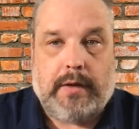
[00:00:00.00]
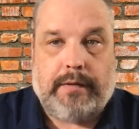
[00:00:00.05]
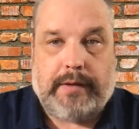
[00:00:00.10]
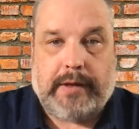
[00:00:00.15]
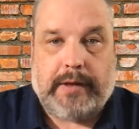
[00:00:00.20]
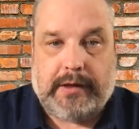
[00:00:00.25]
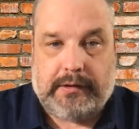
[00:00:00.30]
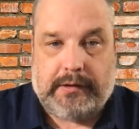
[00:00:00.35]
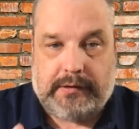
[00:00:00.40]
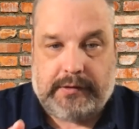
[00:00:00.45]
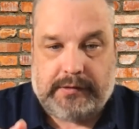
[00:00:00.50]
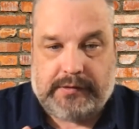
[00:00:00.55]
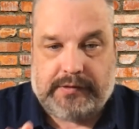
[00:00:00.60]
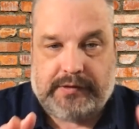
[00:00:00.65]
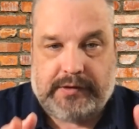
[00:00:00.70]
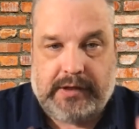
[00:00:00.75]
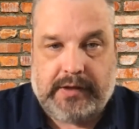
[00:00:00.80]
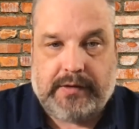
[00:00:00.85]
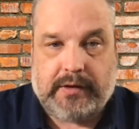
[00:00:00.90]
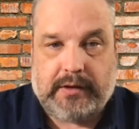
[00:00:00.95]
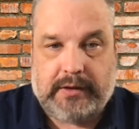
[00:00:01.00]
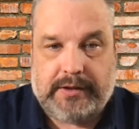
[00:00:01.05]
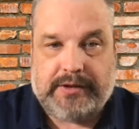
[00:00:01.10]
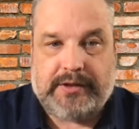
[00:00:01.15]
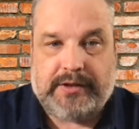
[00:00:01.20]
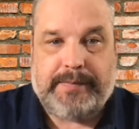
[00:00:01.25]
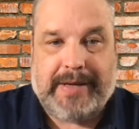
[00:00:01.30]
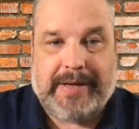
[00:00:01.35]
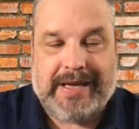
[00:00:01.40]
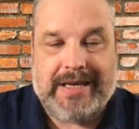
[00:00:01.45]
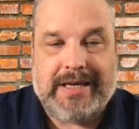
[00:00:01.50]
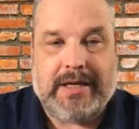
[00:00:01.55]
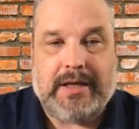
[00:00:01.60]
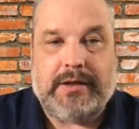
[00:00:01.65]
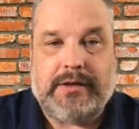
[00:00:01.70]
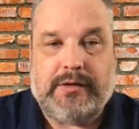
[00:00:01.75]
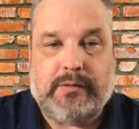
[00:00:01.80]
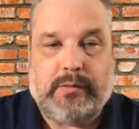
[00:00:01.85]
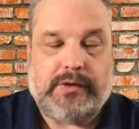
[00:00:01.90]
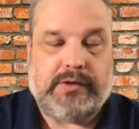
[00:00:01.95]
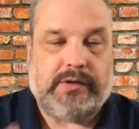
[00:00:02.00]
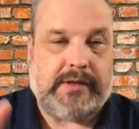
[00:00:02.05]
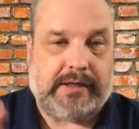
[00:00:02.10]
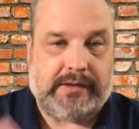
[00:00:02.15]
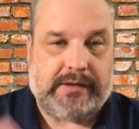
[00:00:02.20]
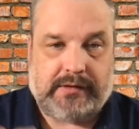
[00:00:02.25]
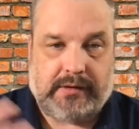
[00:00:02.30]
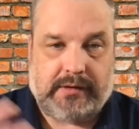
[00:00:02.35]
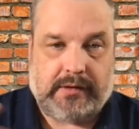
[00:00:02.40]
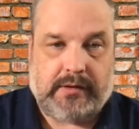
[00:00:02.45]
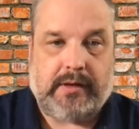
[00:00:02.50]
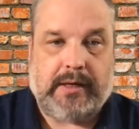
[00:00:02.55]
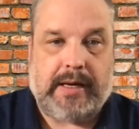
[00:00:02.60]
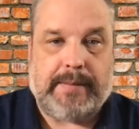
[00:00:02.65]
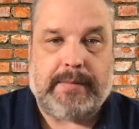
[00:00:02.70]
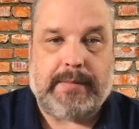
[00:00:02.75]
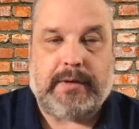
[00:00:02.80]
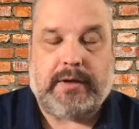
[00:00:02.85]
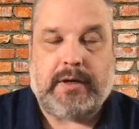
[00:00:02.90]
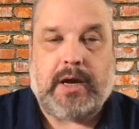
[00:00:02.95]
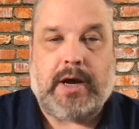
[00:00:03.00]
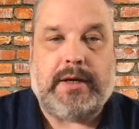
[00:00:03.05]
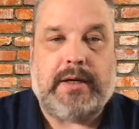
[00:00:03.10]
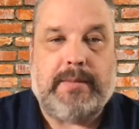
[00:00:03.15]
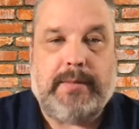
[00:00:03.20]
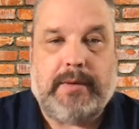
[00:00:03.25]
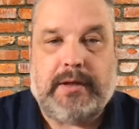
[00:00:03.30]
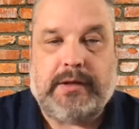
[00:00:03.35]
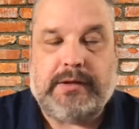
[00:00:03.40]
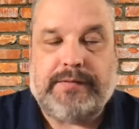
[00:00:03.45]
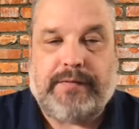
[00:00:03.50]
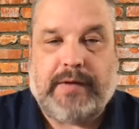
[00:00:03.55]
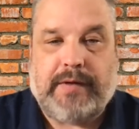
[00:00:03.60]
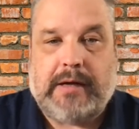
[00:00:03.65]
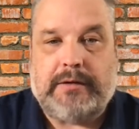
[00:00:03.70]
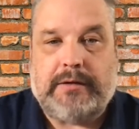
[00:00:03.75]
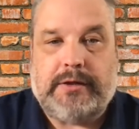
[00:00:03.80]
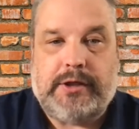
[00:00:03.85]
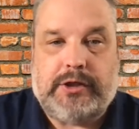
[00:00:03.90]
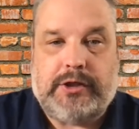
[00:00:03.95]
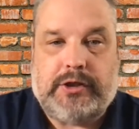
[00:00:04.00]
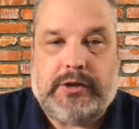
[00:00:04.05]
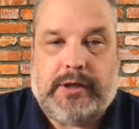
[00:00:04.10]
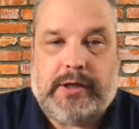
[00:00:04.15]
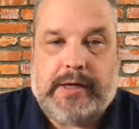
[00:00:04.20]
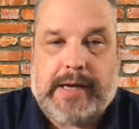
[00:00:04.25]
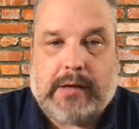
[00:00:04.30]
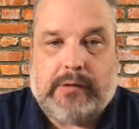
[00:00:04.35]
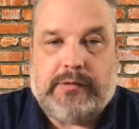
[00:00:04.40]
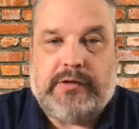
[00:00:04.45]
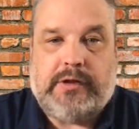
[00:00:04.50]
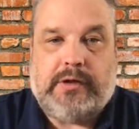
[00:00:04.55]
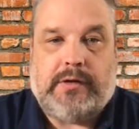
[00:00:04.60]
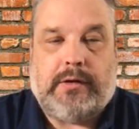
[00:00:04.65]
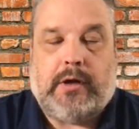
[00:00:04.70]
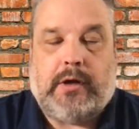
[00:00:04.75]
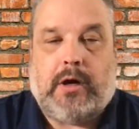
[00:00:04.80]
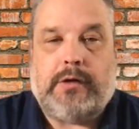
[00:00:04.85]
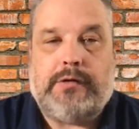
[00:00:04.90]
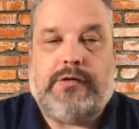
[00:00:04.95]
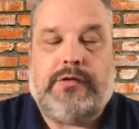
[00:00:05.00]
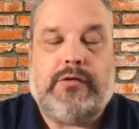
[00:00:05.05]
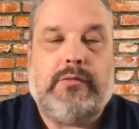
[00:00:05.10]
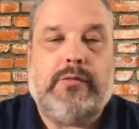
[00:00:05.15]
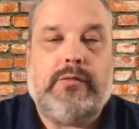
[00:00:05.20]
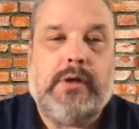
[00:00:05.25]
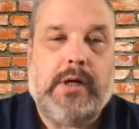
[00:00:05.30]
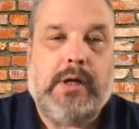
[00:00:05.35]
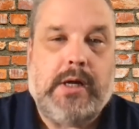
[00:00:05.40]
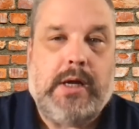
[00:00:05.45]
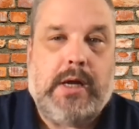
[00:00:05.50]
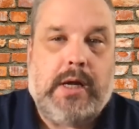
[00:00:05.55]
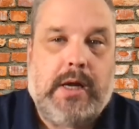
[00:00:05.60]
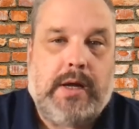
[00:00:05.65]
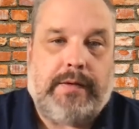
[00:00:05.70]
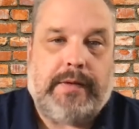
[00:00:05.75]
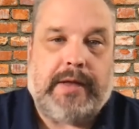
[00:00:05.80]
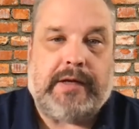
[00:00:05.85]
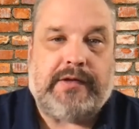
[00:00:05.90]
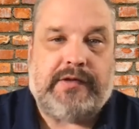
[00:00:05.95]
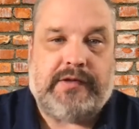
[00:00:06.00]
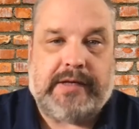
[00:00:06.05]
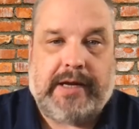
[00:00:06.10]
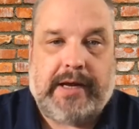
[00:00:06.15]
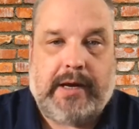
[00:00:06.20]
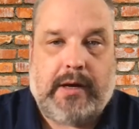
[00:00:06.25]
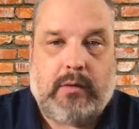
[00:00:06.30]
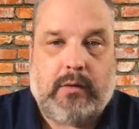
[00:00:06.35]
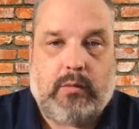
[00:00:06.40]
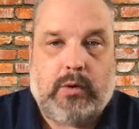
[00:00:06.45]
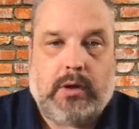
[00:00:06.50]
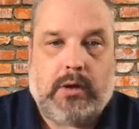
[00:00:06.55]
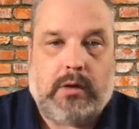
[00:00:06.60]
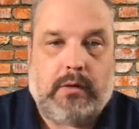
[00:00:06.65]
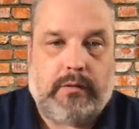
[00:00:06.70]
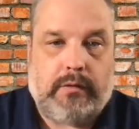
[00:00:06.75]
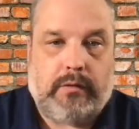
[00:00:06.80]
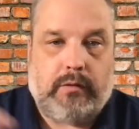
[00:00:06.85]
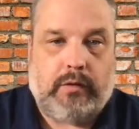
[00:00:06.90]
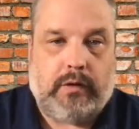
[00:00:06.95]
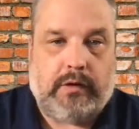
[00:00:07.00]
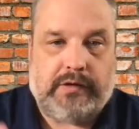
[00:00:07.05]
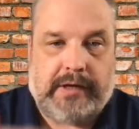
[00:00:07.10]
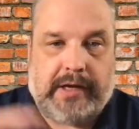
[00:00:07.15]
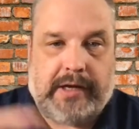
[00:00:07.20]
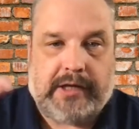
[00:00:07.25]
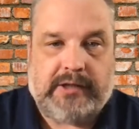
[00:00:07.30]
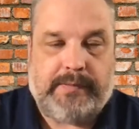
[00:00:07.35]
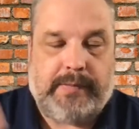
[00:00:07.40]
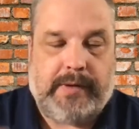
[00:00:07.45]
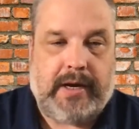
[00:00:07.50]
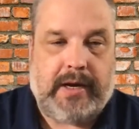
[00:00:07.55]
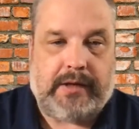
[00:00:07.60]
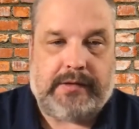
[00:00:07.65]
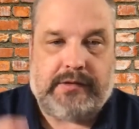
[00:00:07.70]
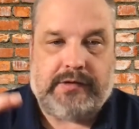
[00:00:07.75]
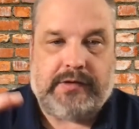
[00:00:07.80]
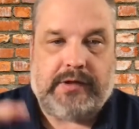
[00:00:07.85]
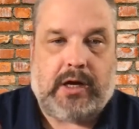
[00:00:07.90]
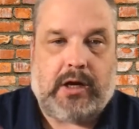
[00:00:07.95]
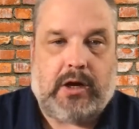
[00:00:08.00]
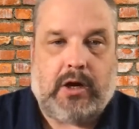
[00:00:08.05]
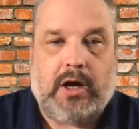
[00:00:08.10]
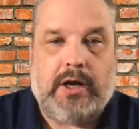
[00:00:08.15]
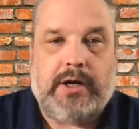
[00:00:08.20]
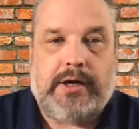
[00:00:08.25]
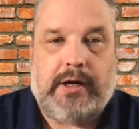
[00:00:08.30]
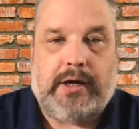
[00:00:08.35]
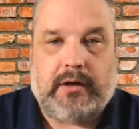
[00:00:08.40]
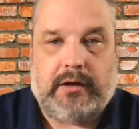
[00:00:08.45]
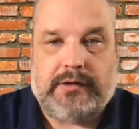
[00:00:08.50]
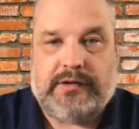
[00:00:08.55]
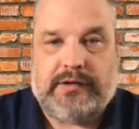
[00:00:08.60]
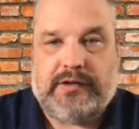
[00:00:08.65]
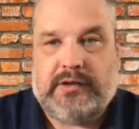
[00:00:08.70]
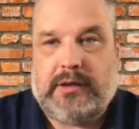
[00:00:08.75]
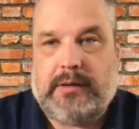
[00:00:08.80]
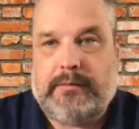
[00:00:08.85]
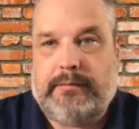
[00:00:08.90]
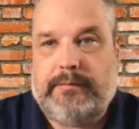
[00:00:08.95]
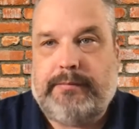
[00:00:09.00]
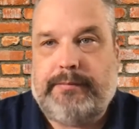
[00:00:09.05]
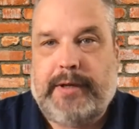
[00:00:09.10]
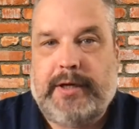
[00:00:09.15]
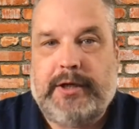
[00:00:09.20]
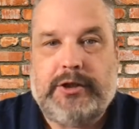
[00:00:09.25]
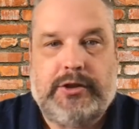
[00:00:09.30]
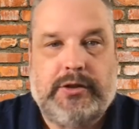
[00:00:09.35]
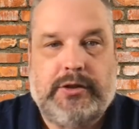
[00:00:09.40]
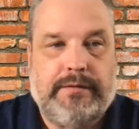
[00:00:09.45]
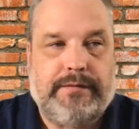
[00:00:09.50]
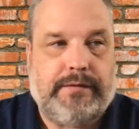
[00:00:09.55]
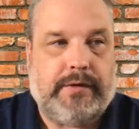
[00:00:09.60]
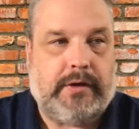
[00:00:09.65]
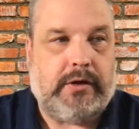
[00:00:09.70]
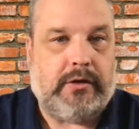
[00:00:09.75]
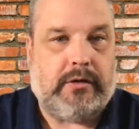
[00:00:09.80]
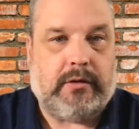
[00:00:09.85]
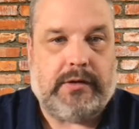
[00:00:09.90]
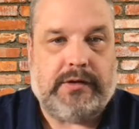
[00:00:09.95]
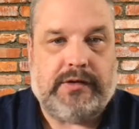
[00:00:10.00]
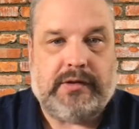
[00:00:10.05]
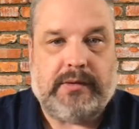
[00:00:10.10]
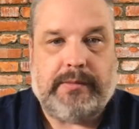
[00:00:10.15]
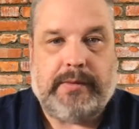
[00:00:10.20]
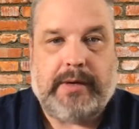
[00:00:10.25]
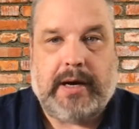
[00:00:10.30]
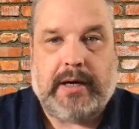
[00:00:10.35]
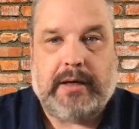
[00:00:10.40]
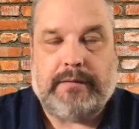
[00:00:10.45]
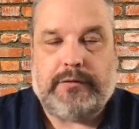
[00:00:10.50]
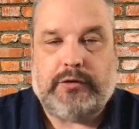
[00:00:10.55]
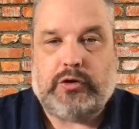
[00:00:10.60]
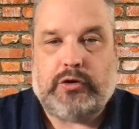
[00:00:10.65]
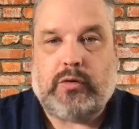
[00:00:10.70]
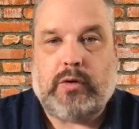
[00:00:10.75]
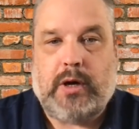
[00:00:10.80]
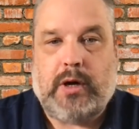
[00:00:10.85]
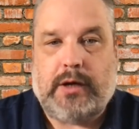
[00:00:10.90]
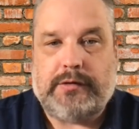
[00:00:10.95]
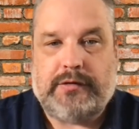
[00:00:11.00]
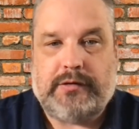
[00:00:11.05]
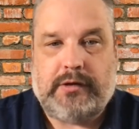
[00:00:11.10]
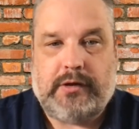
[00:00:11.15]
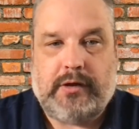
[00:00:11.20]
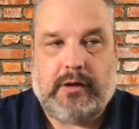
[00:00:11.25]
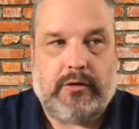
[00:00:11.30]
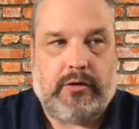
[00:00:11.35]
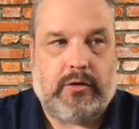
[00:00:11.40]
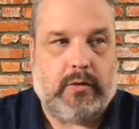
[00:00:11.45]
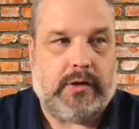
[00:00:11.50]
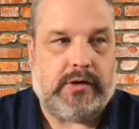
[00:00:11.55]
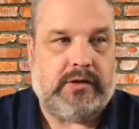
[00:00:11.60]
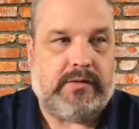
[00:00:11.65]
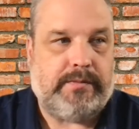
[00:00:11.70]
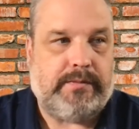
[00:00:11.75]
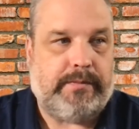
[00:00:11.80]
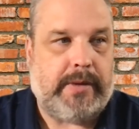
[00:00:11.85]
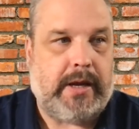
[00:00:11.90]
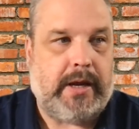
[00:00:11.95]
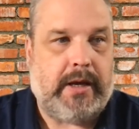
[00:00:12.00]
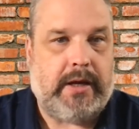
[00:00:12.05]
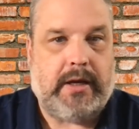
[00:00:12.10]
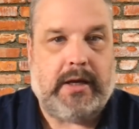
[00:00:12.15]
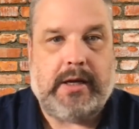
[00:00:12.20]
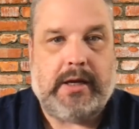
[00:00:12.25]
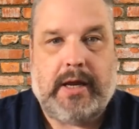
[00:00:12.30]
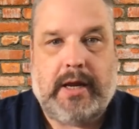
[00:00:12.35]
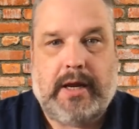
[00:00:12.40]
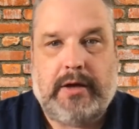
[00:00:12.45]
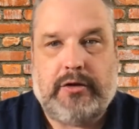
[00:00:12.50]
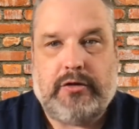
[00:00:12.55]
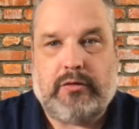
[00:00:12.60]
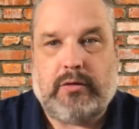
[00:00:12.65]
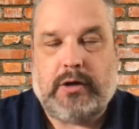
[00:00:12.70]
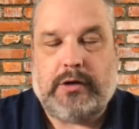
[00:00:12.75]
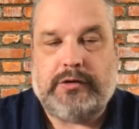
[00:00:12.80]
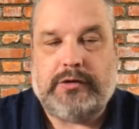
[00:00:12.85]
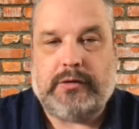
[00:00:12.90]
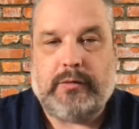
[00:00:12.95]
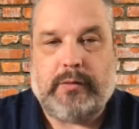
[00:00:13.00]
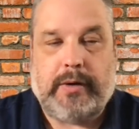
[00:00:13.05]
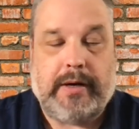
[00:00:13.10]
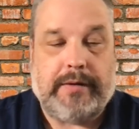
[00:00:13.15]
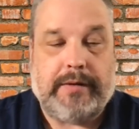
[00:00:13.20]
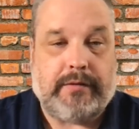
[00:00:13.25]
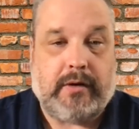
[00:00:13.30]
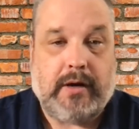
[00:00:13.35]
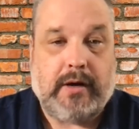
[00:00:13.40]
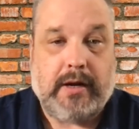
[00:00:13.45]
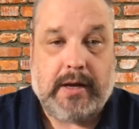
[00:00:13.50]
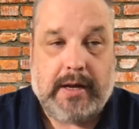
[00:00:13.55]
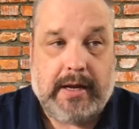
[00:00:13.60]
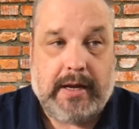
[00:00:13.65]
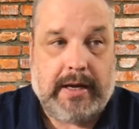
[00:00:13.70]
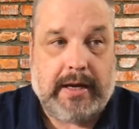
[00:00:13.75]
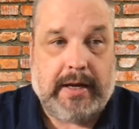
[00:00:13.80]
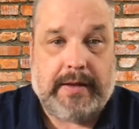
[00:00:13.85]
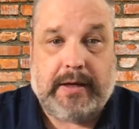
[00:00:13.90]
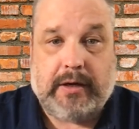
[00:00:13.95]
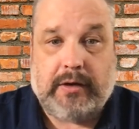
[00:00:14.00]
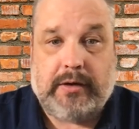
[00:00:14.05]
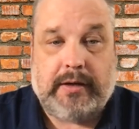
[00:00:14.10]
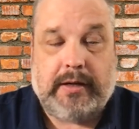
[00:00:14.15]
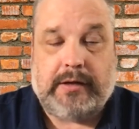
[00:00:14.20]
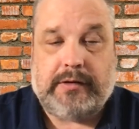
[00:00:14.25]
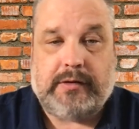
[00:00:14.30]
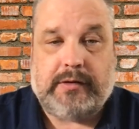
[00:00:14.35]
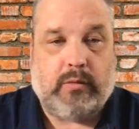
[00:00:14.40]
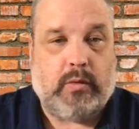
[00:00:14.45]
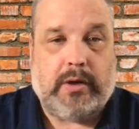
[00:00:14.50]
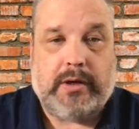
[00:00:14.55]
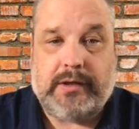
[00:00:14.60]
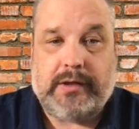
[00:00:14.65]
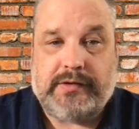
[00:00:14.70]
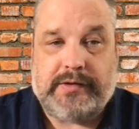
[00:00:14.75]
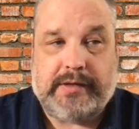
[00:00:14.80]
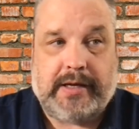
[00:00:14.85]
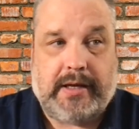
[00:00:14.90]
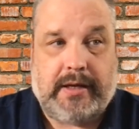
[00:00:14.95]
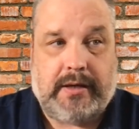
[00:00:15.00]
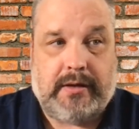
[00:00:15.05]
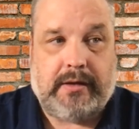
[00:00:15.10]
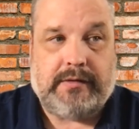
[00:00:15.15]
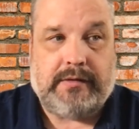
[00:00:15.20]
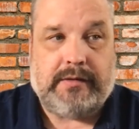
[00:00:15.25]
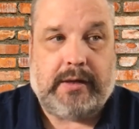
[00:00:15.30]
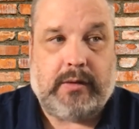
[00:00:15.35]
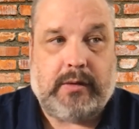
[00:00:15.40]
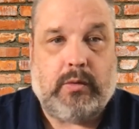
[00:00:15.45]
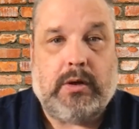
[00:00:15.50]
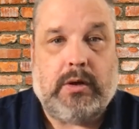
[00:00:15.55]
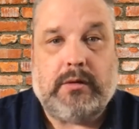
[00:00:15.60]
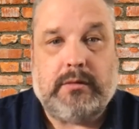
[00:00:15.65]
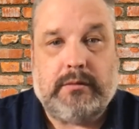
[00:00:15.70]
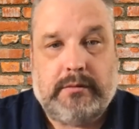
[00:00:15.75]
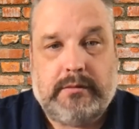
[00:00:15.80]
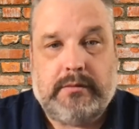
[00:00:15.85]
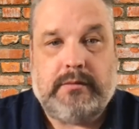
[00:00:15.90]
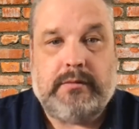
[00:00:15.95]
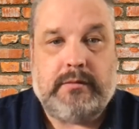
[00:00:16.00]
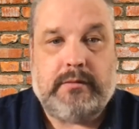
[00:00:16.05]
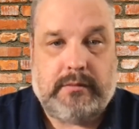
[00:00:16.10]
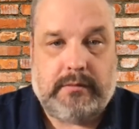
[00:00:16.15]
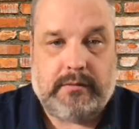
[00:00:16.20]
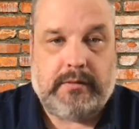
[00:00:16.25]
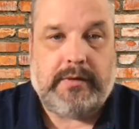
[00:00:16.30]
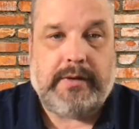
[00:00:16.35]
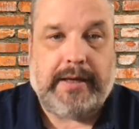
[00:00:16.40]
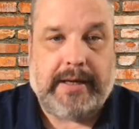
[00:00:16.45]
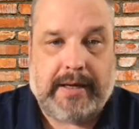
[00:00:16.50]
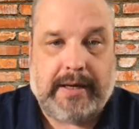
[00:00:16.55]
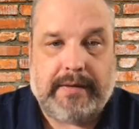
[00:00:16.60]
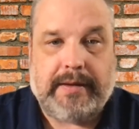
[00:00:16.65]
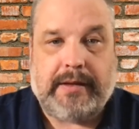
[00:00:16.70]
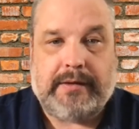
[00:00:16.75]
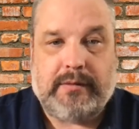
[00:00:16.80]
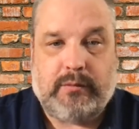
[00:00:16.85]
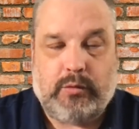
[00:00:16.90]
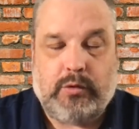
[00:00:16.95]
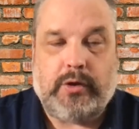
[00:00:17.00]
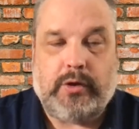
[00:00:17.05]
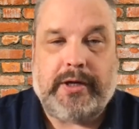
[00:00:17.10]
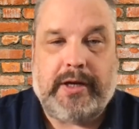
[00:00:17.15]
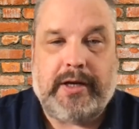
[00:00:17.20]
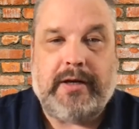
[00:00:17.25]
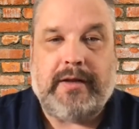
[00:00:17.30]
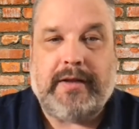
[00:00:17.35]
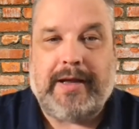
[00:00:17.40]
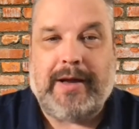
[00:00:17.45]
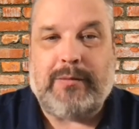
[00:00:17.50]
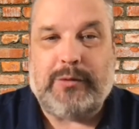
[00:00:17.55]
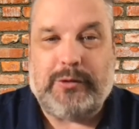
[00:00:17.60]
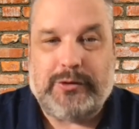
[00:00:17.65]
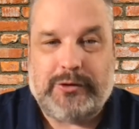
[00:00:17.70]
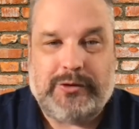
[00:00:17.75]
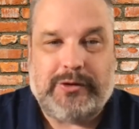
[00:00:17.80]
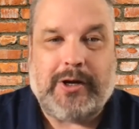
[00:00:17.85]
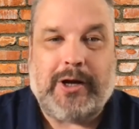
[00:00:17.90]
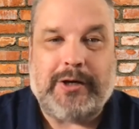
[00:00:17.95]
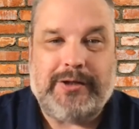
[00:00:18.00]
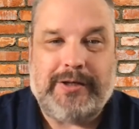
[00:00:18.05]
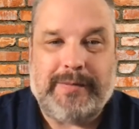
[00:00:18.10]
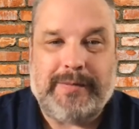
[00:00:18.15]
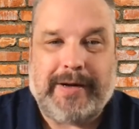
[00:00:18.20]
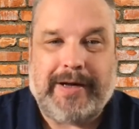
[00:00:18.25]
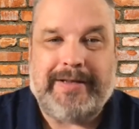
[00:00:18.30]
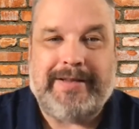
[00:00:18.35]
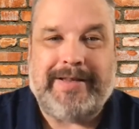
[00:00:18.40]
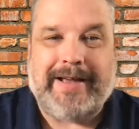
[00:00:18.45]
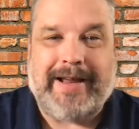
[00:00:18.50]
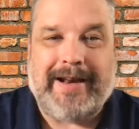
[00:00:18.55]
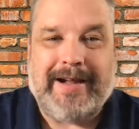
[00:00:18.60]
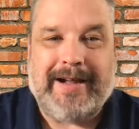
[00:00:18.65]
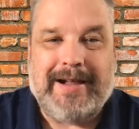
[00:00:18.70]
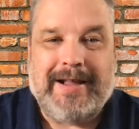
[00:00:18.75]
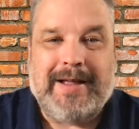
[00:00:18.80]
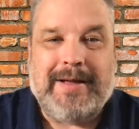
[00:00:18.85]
They see the lis pendens, which that's the name of the document that's filed initially announcing a lawsuit. They say, well, the SPS is not on here. It's some pension fund or it's some kind of trust, you know, U.S. Bank, NA Trust or whatever. And they said, what is that? It's like, well, yeah, that we'll get into that. We'll talk to you about that.